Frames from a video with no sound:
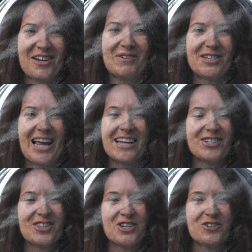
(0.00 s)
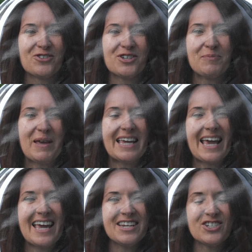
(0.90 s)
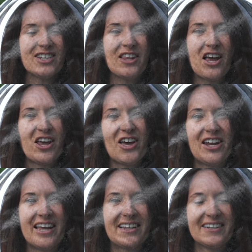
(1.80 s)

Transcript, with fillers: We challenge the children to be engaged in their learning.